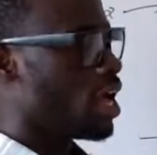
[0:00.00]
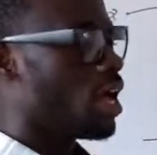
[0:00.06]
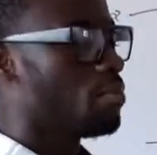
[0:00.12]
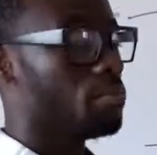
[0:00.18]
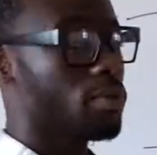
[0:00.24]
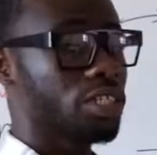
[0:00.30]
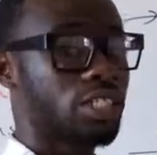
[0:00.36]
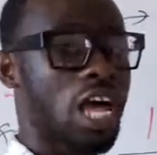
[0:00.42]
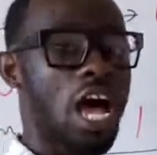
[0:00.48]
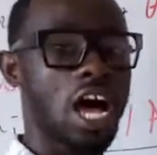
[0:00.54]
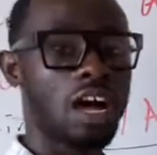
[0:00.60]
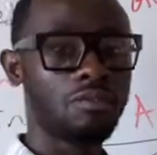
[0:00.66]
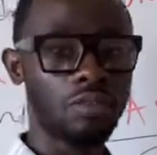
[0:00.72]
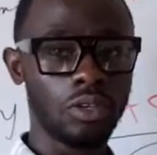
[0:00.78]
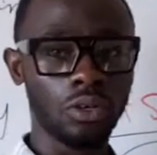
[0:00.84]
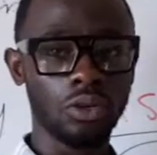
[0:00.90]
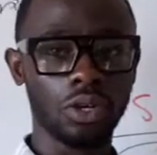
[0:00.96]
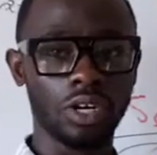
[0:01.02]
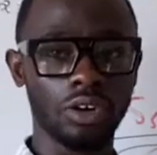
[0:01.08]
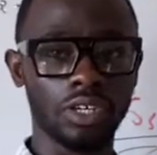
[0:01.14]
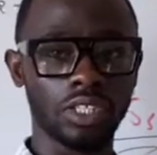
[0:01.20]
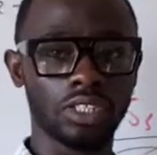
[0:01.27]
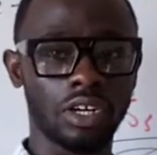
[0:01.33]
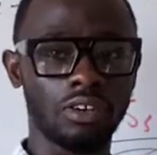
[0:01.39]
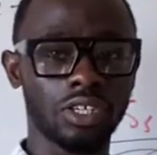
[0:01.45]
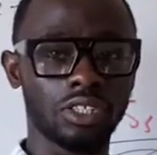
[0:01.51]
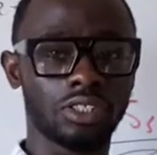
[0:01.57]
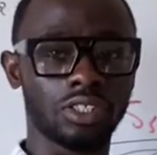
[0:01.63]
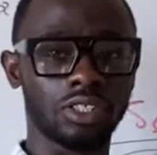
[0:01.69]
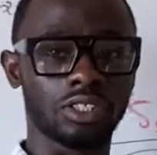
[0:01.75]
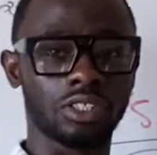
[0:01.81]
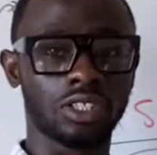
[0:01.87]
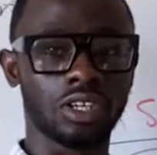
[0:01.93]
must have two
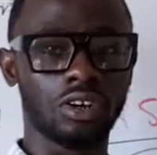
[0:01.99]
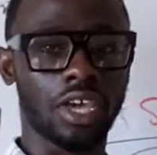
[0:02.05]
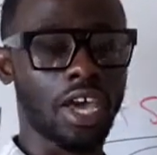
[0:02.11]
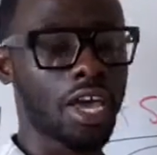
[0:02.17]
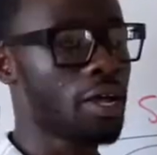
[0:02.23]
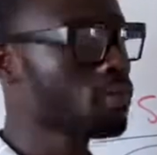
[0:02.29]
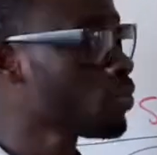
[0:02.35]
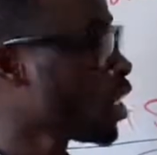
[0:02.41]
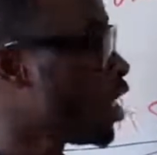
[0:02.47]
characteristics, okay?